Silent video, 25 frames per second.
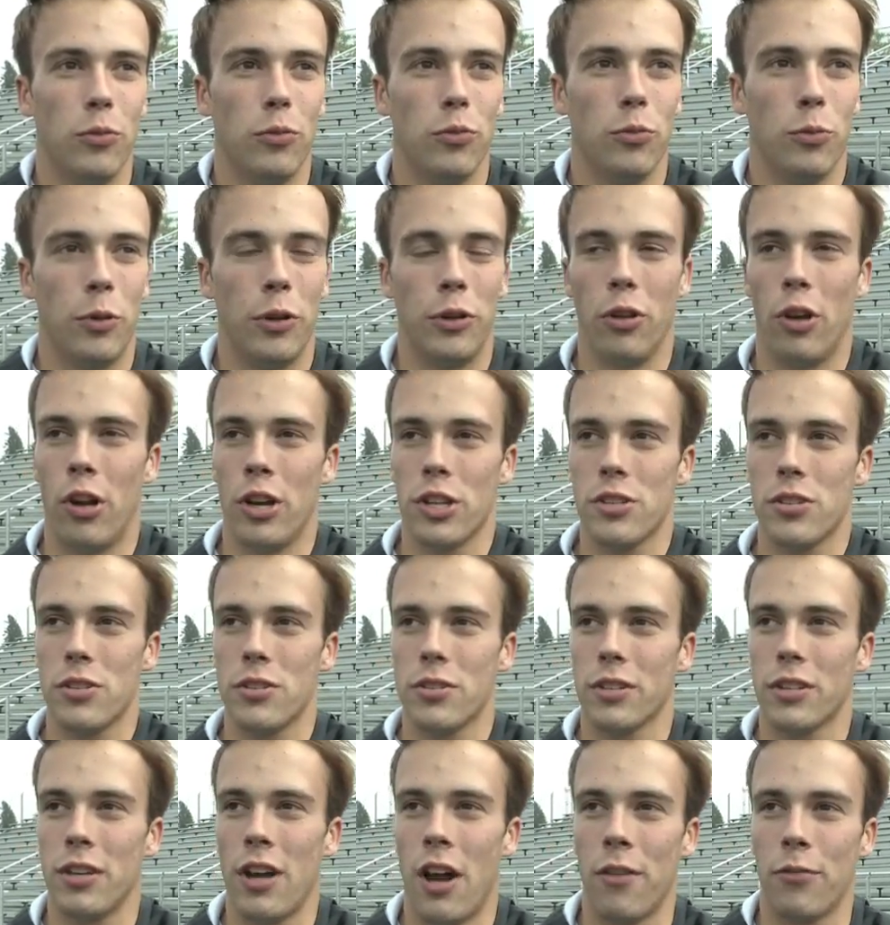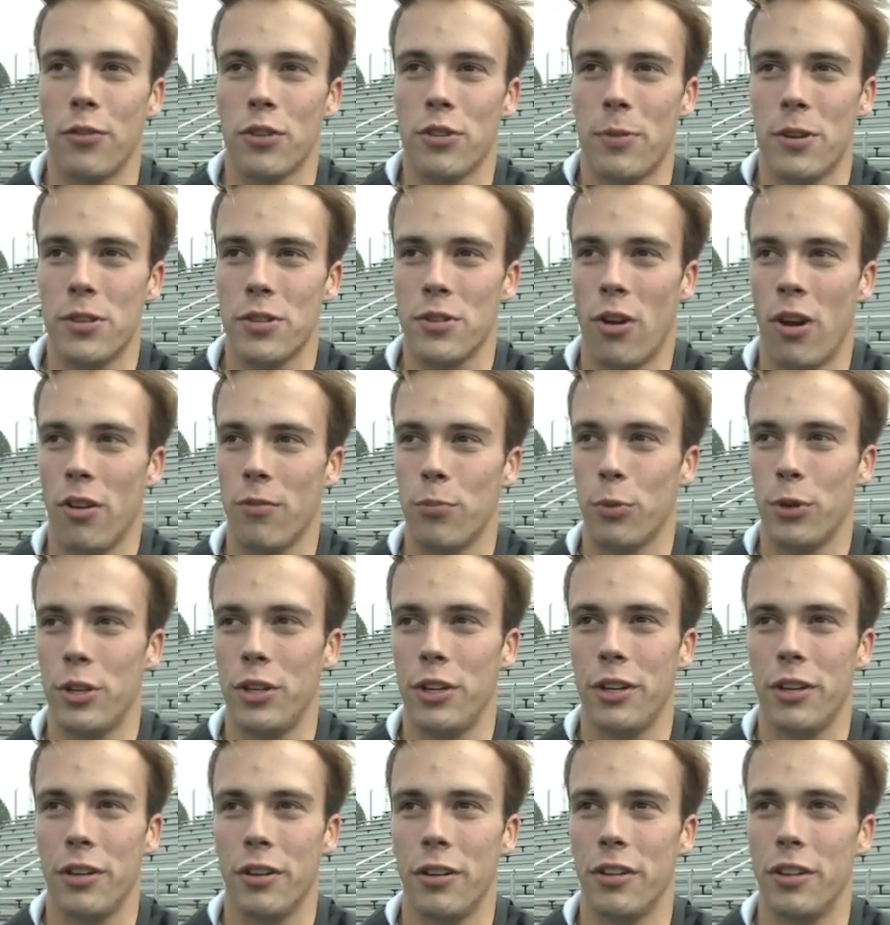we lost conference my sophomore
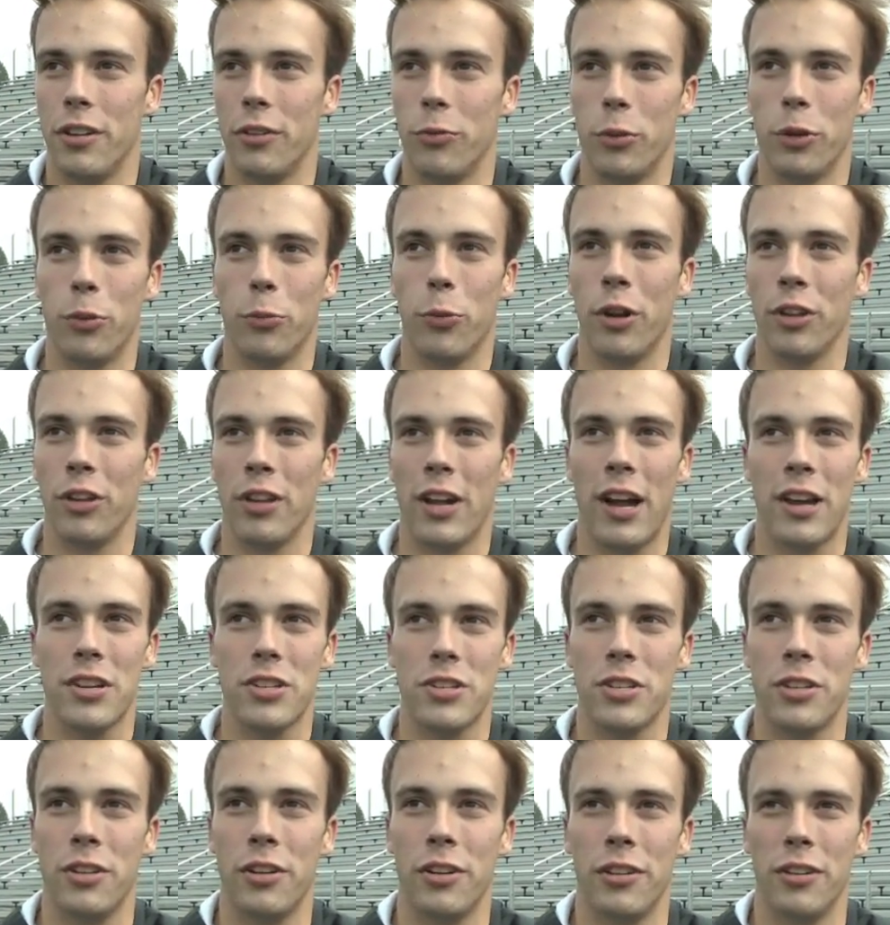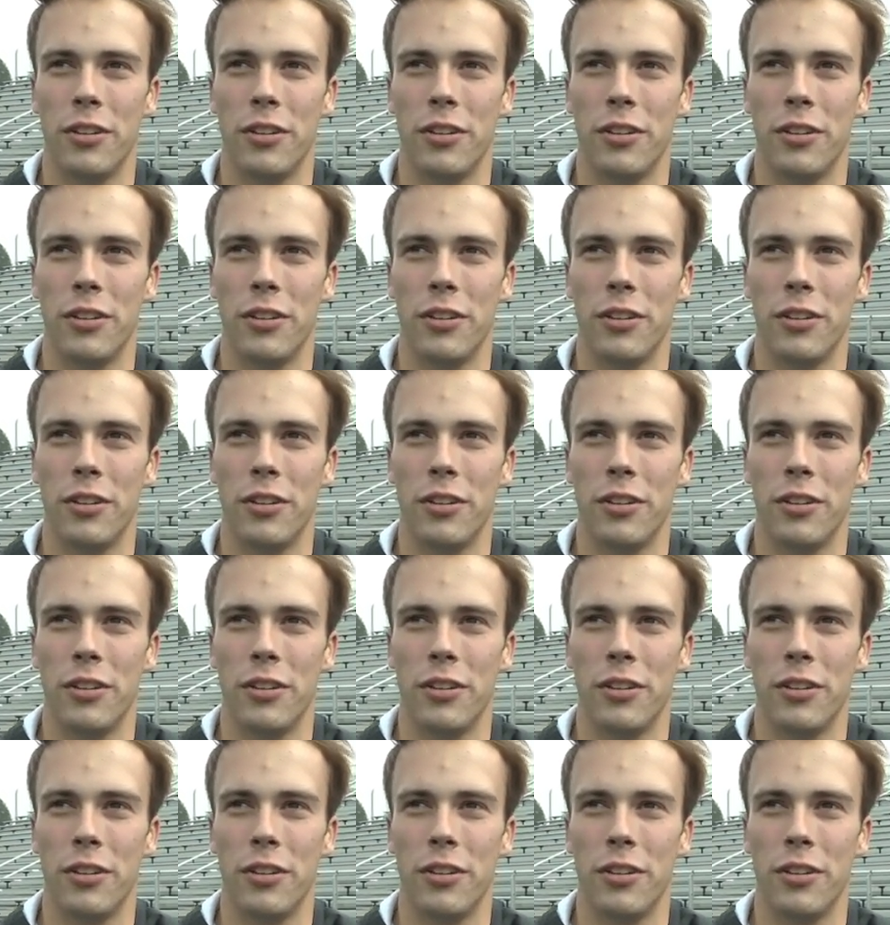year, and then we won last year.